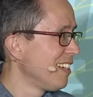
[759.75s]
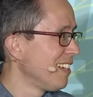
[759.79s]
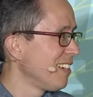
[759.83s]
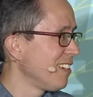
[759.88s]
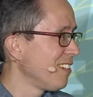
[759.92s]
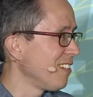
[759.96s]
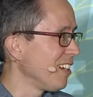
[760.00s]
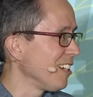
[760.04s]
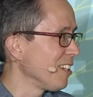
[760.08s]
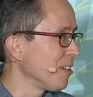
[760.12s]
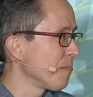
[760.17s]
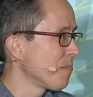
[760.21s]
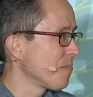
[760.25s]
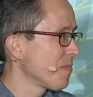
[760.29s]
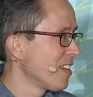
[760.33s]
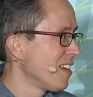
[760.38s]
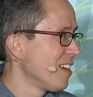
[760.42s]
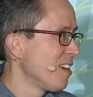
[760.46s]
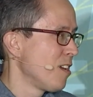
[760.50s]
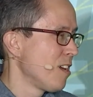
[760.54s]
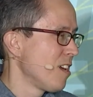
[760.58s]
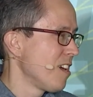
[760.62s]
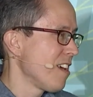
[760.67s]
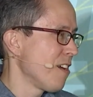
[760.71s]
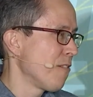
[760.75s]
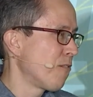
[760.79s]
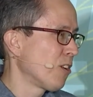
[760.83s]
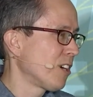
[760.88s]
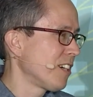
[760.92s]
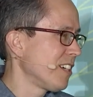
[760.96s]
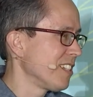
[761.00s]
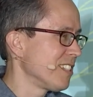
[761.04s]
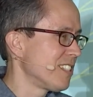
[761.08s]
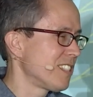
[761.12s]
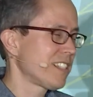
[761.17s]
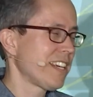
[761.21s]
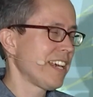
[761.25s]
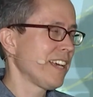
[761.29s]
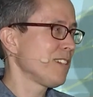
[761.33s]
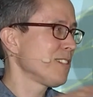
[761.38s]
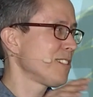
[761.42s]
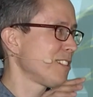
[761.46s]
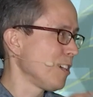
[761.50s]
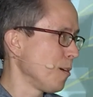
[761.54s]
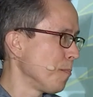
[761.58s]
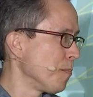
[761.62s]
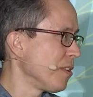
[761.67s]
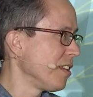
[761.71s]
right? If we're going to scale
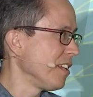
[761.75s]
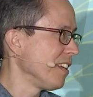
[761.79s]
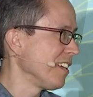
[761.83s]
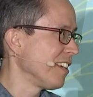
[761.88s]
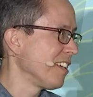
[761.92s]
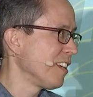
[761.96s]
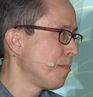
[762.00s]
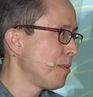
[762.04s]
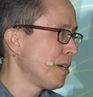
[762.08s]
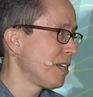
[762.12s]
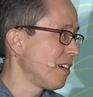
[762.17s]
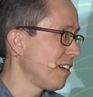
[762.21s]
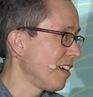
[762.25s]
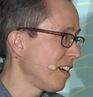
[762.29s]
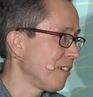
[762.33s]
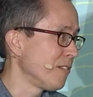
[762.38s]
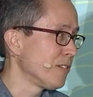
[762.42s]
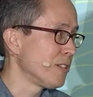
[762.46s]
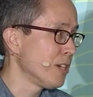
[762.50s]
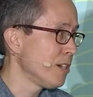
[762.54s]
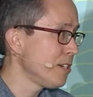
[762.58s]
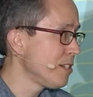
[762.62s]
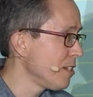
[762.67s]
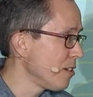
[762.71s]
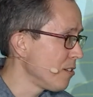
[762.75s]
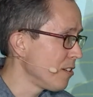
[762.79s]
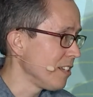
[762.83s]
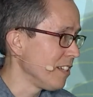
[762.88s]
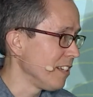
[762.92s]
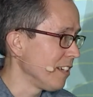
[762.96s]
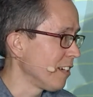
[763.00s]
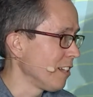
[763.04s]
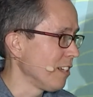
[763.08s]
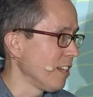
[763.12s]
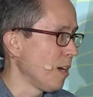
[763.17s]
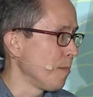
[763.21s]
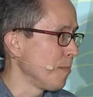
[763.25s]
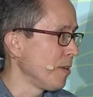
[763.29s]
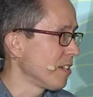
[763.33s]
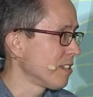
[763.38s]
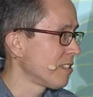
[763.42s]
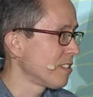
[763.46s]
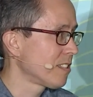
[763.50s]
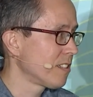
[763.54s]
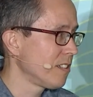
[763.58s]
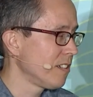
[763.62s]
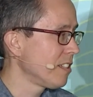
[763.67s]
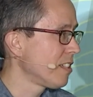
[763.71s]
something, it better have good unit
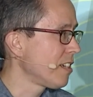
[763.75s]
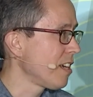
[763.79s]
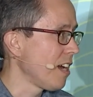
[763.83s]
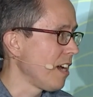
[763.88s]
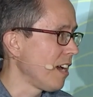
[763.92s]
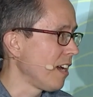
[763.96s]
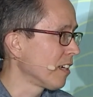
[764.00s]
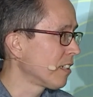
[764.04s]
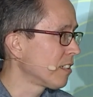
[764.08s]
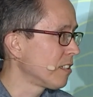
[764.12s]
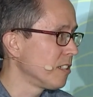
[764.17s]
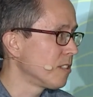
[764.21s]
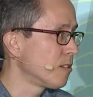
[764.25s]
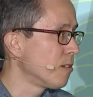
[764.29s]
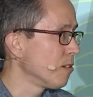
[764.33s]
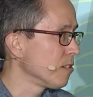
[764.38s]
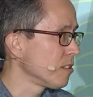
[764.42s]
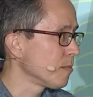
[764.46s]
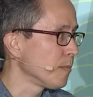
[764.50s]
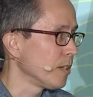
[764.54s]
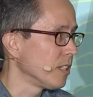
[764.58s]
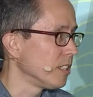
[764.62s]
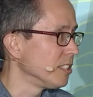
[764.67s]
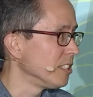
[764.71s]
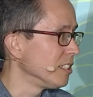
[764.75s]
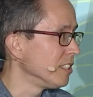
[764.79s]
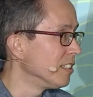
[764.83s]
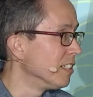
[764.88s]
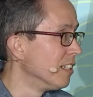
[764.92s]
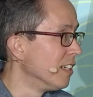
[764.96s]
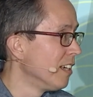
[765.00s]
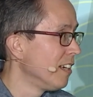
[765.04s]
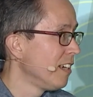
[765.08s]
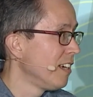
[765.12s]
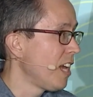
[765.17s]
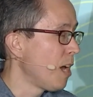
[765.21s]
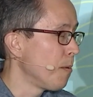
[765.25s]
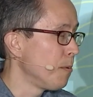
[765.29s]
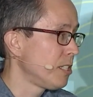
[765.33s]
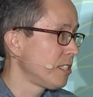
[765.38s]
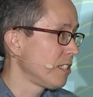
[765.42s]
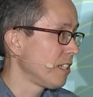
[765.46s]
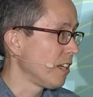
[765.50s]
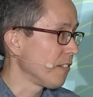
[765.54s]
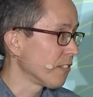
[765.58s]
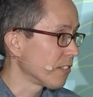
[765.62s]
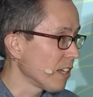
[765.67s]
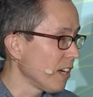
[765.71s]
economics, good CAC, good gross margin, and we
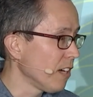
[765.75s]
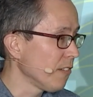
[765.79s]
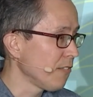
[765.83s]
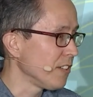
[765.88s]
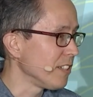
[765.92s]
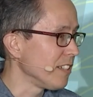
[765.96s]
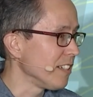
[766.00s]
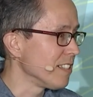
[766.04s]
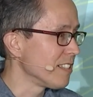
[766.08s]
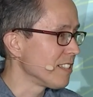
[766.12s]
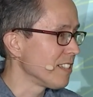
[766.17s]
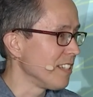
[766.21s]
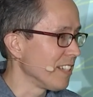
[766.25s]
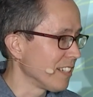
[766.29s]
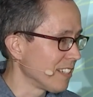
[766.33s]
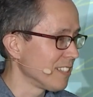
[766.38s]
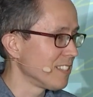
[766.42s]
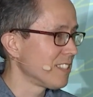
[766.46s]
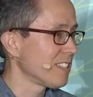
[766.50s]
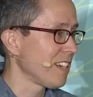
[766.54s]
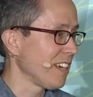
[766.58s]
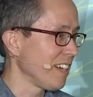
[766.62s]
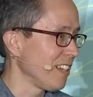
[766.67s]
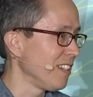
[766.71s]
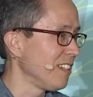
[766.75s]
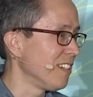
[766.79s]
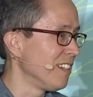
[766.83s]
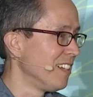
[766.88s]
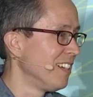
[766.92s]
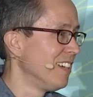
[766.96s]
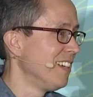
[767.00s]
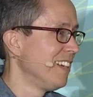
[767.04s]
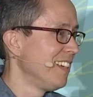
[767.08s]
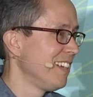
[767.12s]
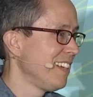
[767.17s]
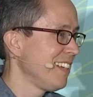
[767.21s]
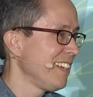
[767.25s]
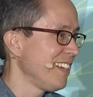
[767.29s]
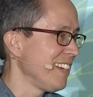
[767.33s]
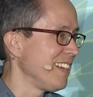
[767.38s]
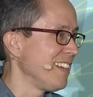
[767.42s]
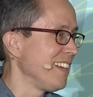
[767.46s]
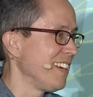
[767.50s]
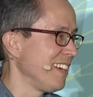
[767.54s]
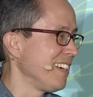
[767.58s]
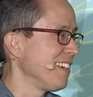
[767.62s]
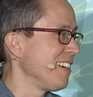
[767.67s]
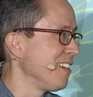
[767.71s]
should have confidence that it can scale in
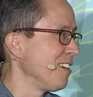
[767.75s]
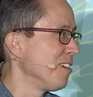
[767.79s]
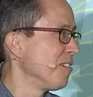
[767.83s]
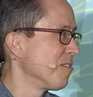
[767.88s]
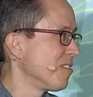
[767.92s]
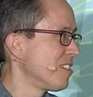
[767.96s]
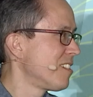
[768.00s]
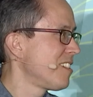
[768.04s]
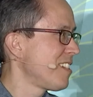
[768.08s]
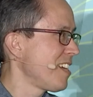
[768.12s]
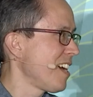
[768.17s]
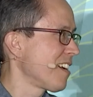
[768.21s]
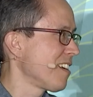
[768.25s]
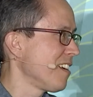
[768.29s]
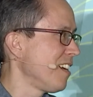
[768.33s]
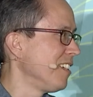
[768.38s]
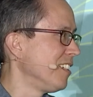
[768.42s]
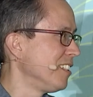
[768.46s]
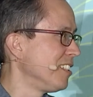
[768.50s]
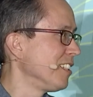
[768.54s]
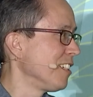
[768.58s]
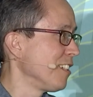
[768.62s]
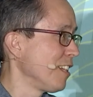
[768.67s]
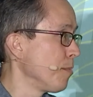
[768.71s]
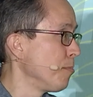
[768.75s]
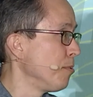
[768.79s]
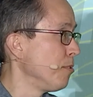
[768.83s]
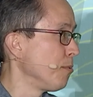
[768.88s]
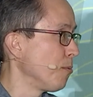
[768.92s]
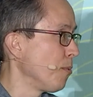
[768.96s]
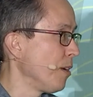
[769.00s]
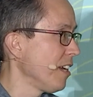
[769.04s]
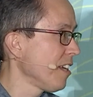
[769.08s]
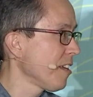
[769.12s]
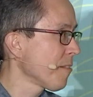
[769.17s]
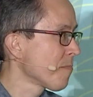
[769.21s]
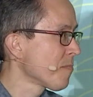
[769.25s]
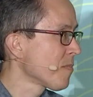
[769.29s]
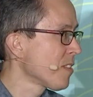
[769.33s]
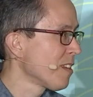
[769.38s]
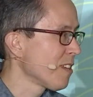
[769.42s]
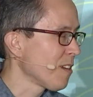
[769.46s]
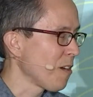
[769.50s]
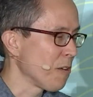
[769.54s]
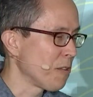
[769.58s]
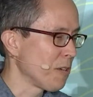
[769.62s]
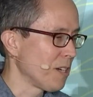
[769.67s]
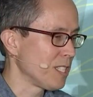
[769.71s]
a technology-enabled way.
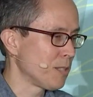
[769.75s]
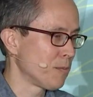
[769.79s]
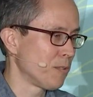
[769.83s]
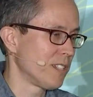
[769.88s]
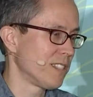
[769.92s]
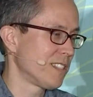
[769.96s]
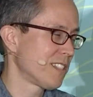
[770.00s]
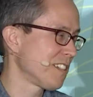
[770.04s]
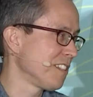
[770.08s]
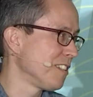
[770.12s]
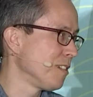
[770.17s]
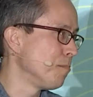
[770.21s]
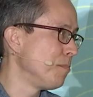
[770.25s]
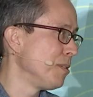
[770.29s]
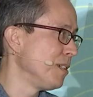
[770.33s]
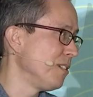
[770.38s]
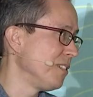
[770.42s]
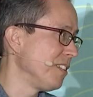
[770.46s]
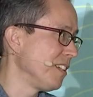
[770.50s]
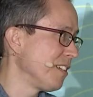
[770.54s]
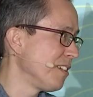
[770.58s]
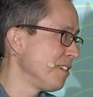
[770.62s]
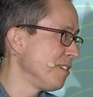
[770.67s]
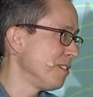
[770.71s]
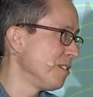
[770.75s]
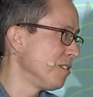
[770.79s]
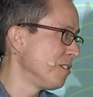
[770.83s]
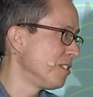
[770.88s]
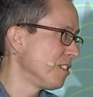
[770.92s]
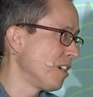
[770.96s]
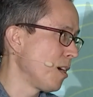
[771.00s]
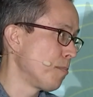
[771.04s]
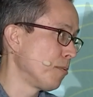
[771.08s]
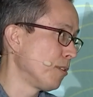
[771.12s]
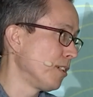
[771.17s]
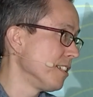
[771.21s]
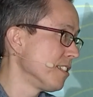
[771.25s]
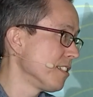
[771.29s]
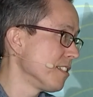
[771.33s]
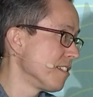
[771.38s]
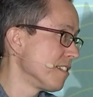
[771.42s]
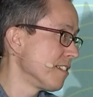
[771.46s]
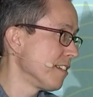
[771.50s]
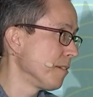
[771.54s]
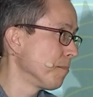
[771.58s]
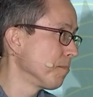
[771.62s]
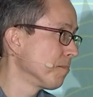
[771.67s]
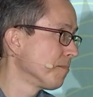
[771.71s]
Otherwise, we're just going to build a huge operations
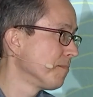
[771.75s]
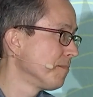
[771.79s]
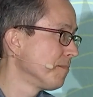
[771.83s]
team.